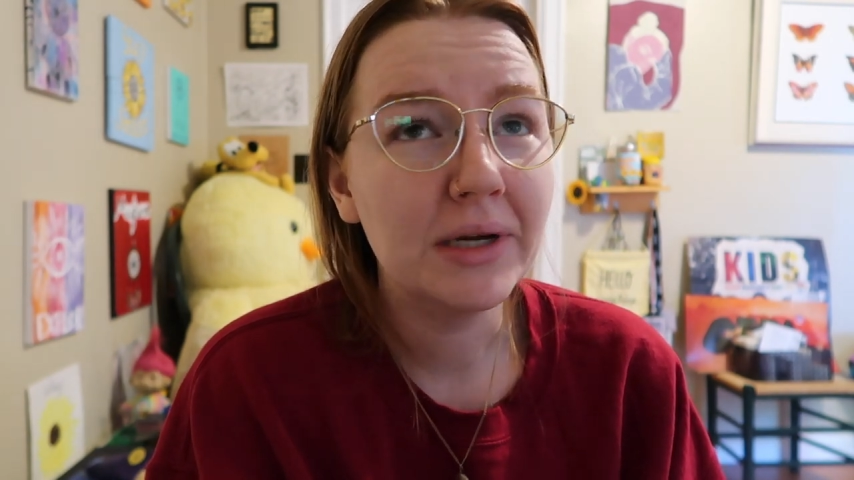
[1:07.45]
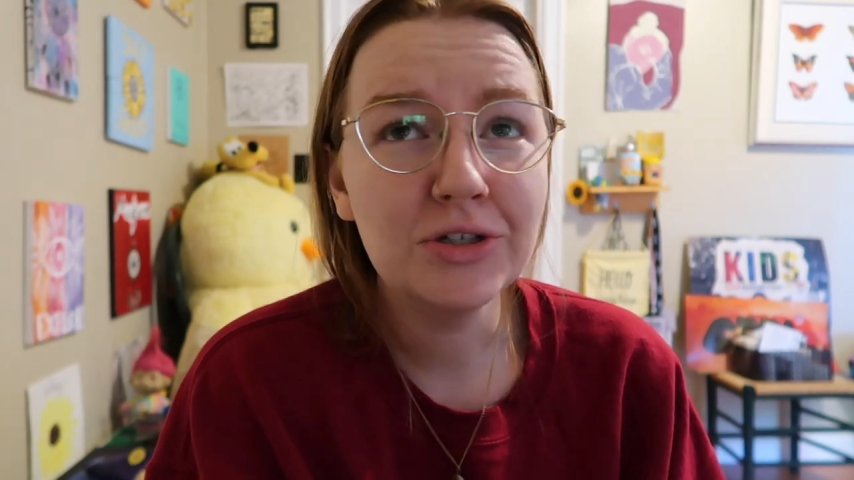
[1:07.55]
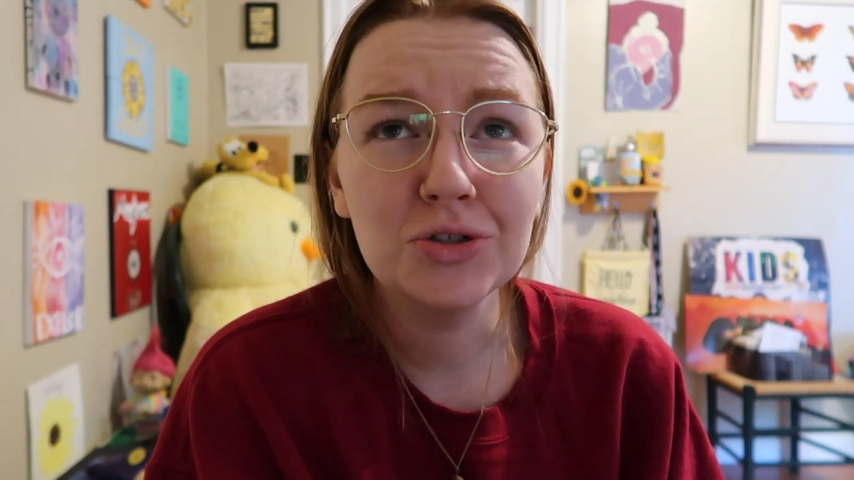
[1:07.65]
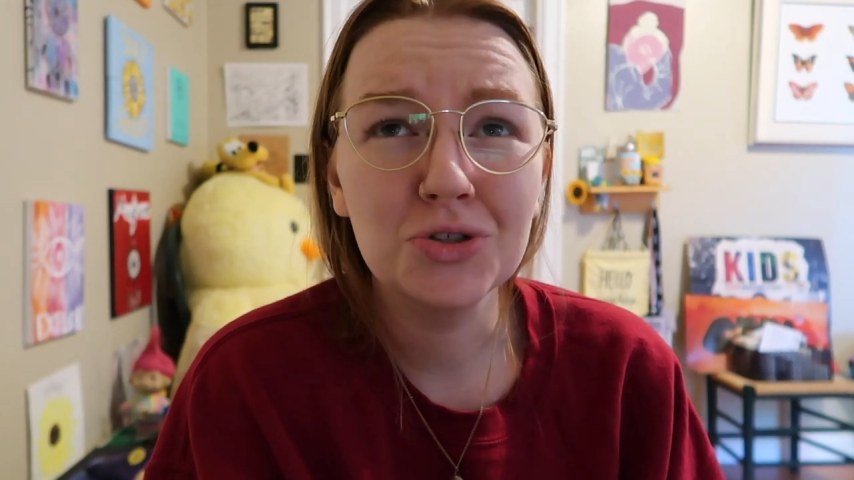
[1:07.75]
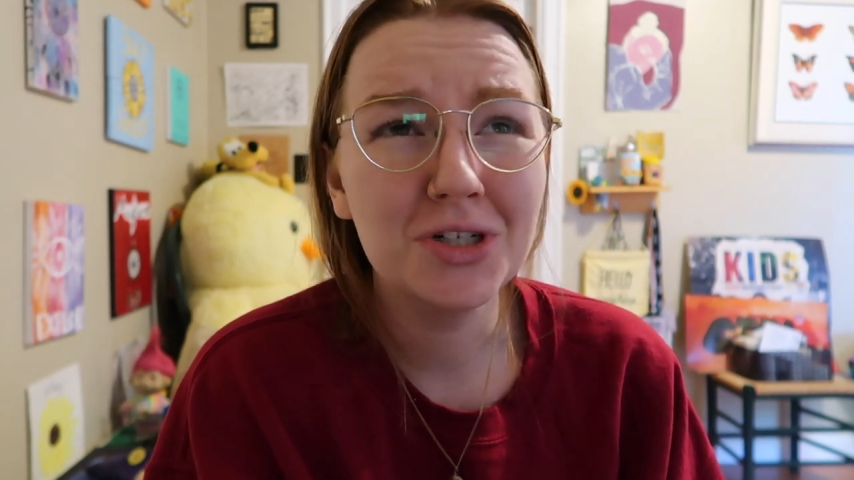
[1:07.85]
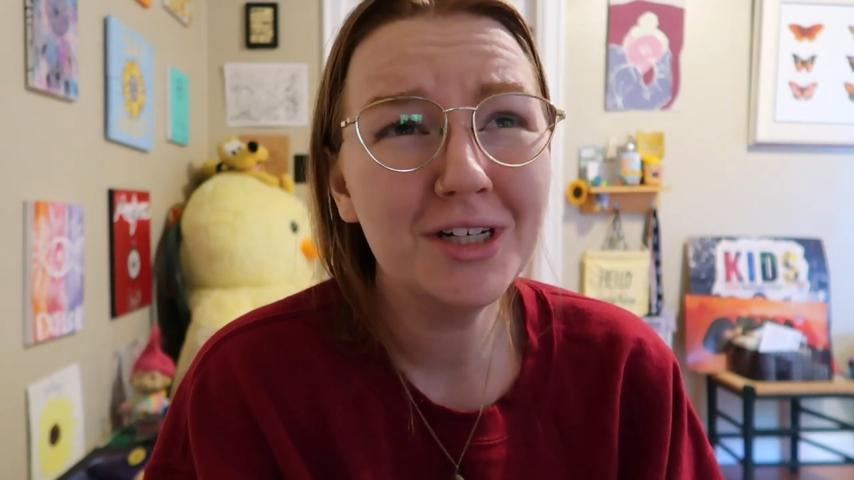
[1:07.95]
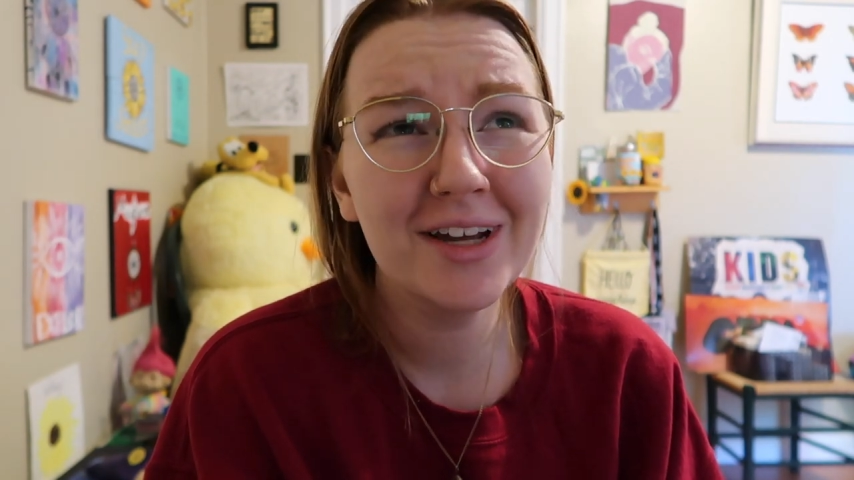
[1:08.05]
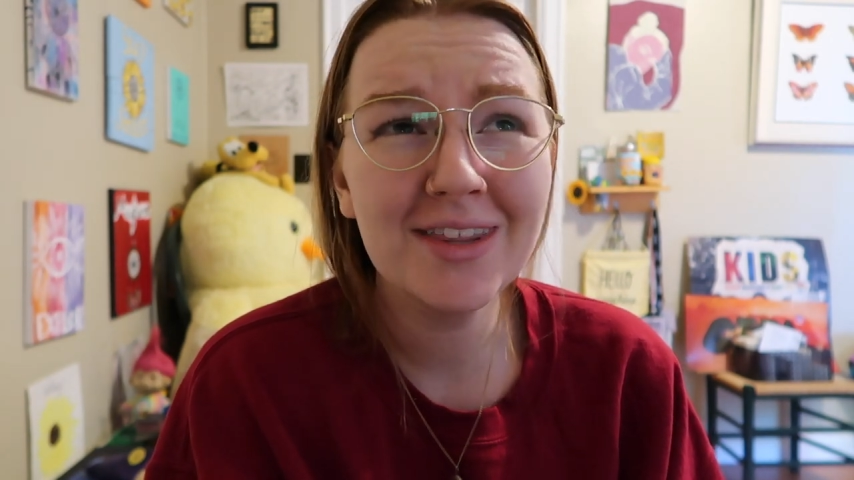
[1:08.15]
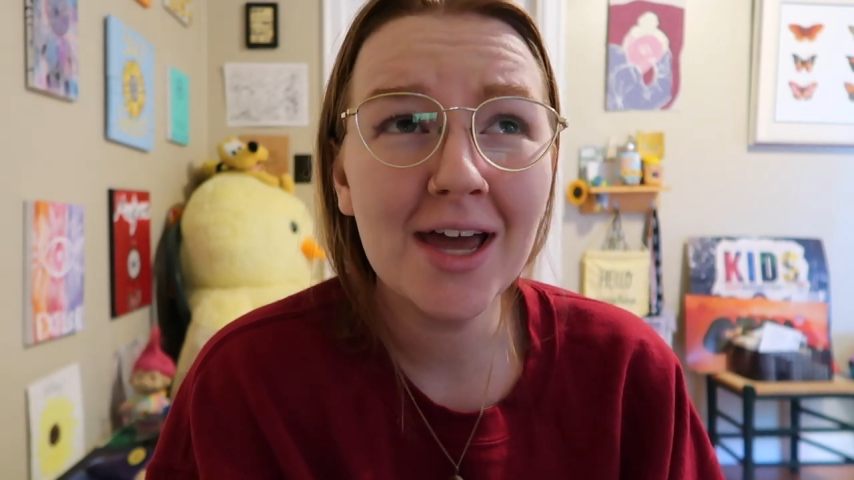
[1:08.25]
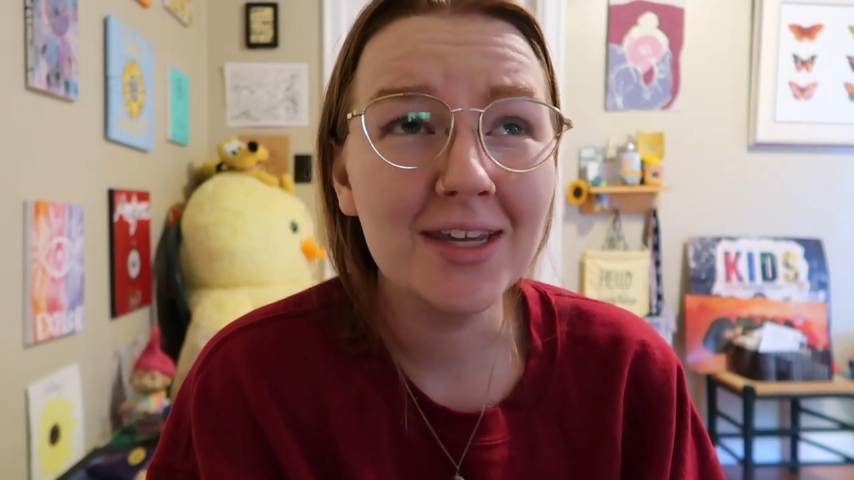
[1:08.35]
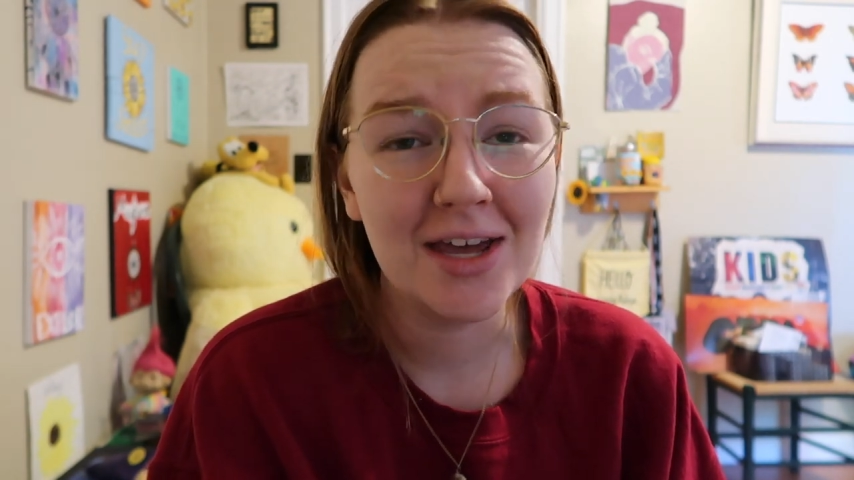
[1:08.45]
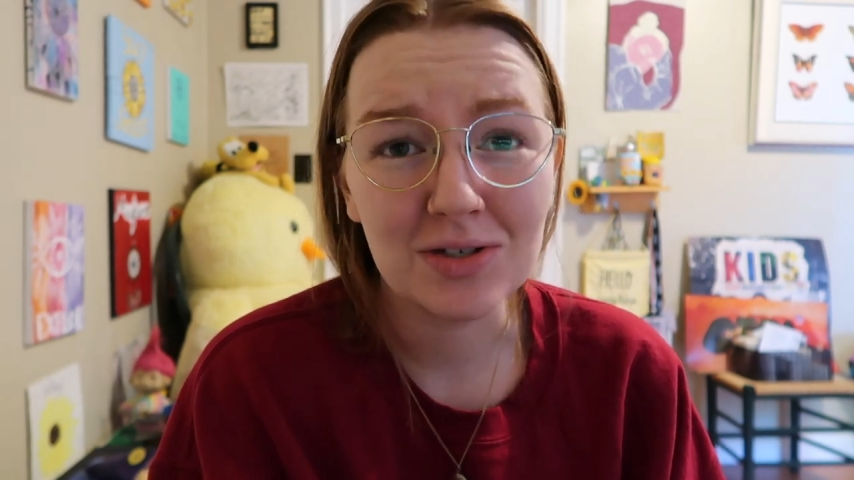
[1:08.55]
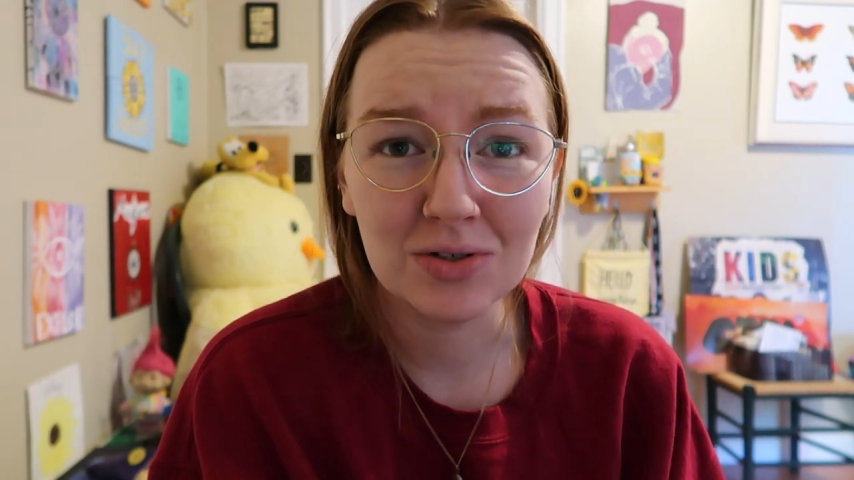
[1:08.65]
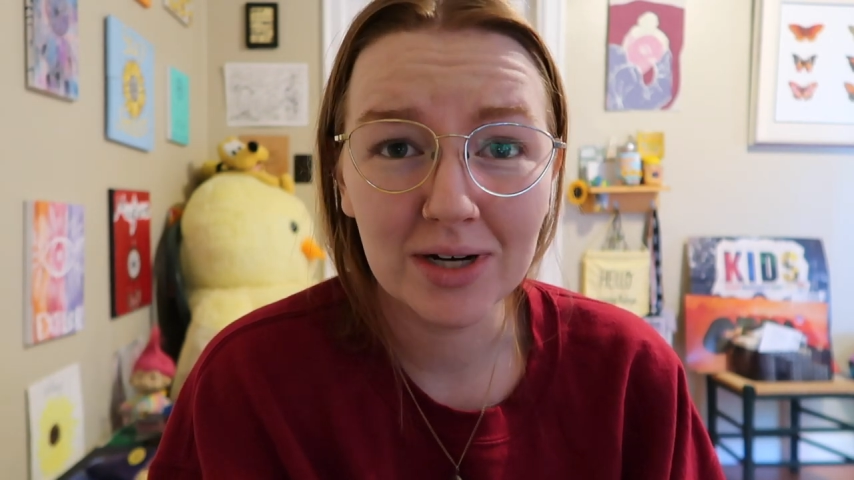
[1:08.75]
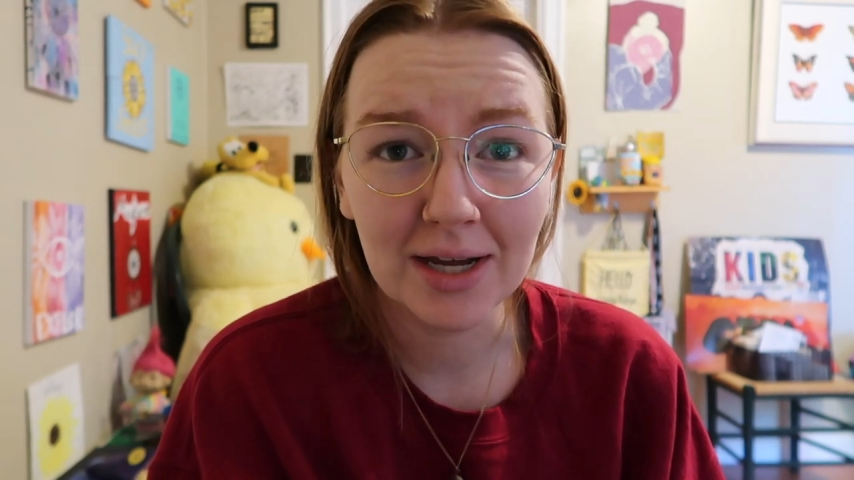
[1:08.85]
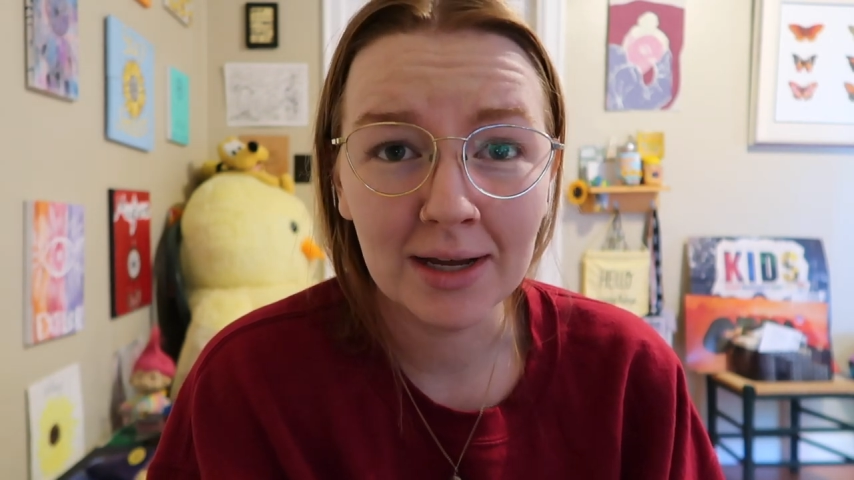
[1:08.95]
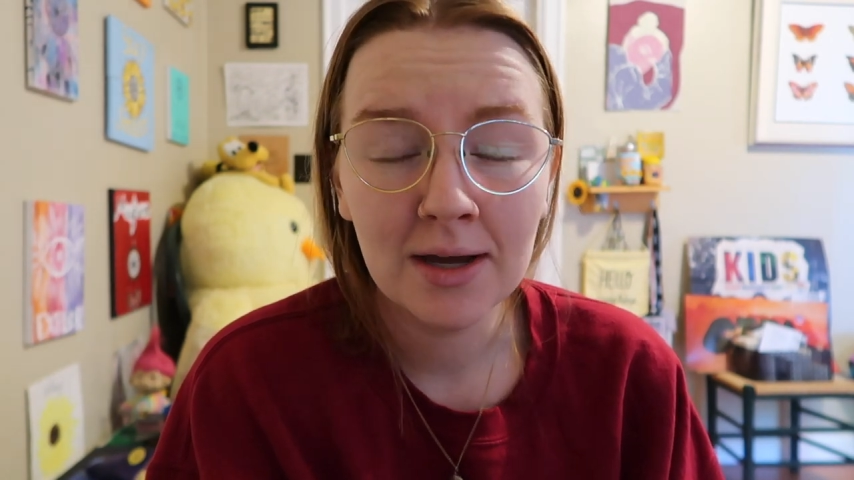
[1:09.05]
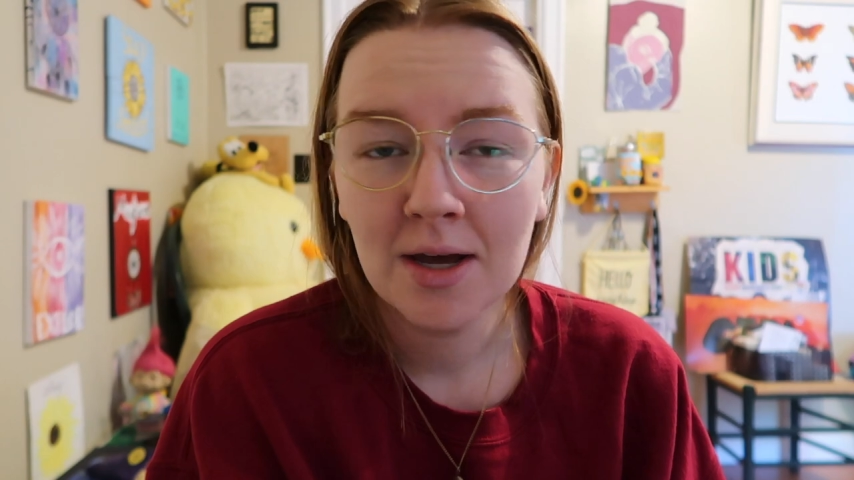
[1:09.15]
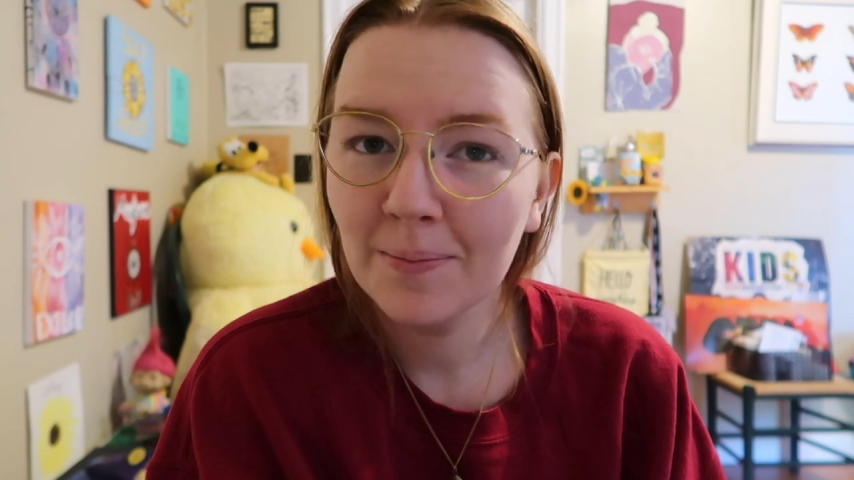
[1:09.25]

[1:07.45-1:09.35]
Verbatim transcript: bitch, you should have done that yesterday.